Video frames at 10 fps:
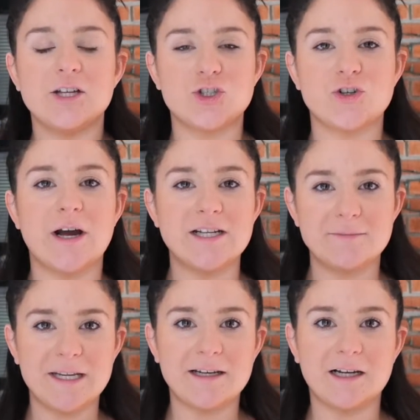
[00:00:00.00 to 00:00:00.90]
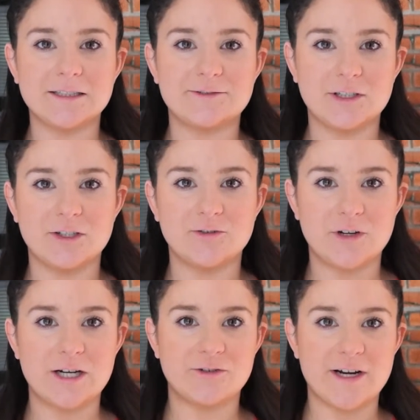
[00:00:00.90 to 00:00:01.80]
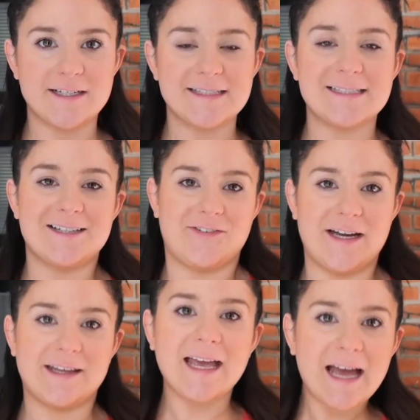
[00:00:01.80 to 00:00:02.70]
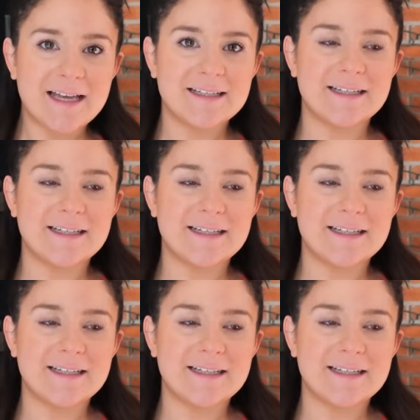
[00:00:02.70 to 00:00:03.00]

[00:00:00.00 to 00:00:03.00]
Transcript: try to make cauliflower fried rice if I can,